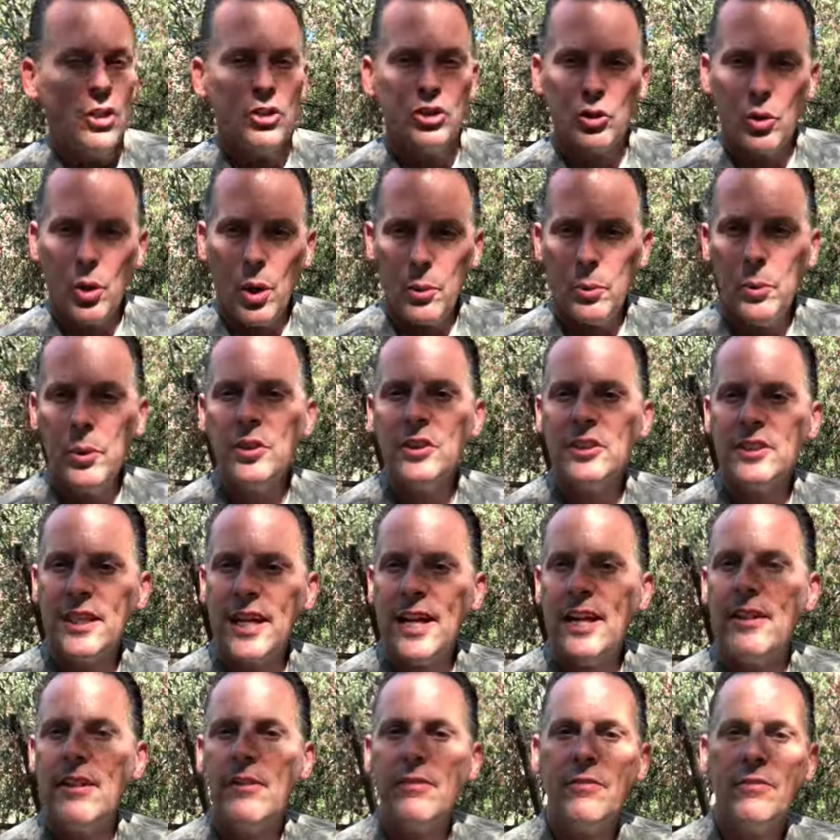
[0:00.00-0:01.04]
So I will
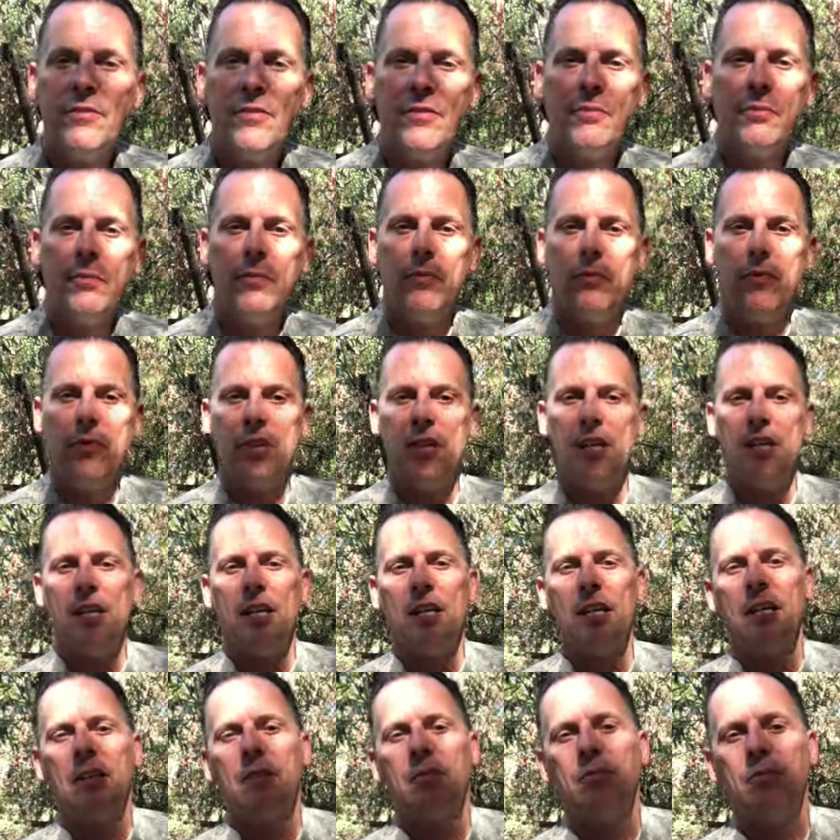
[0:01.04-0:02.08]
say the
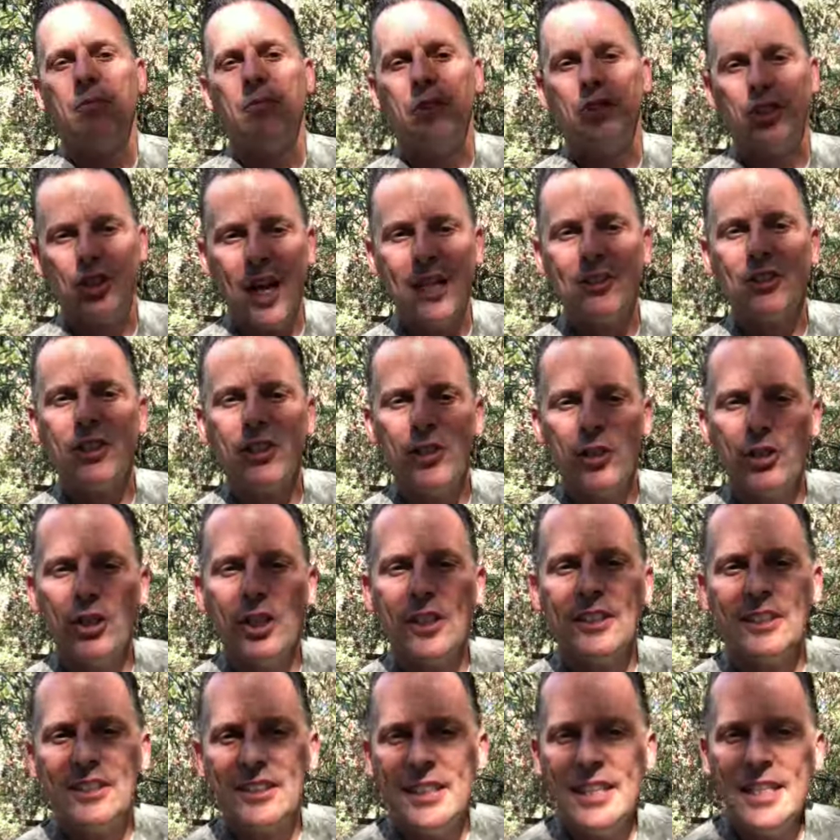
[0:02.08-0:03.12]
shots that you're
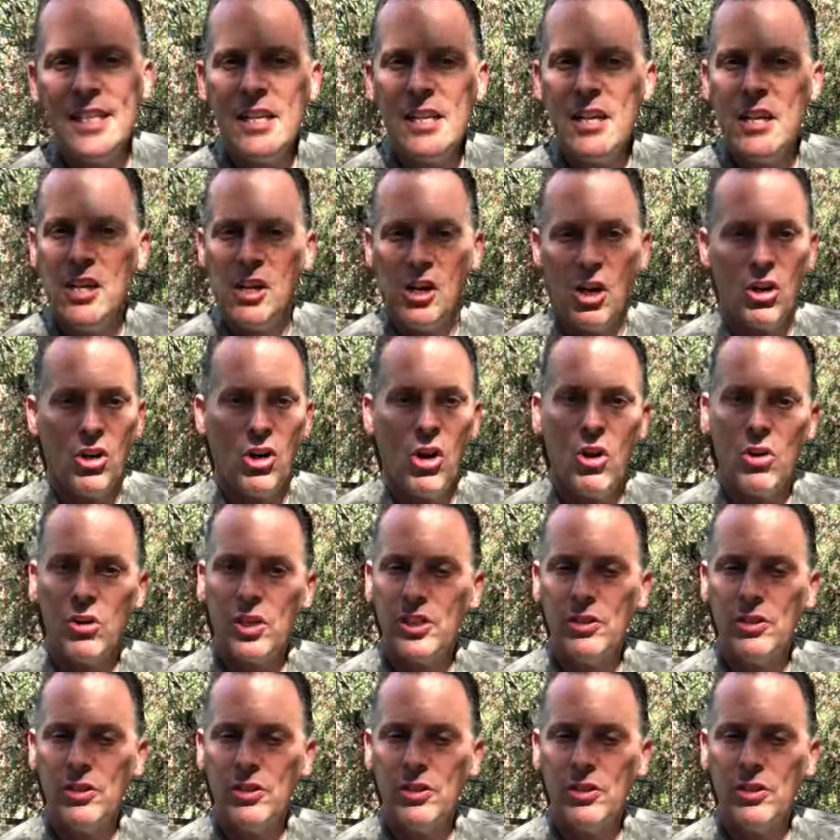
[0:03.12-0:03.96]
going to see are all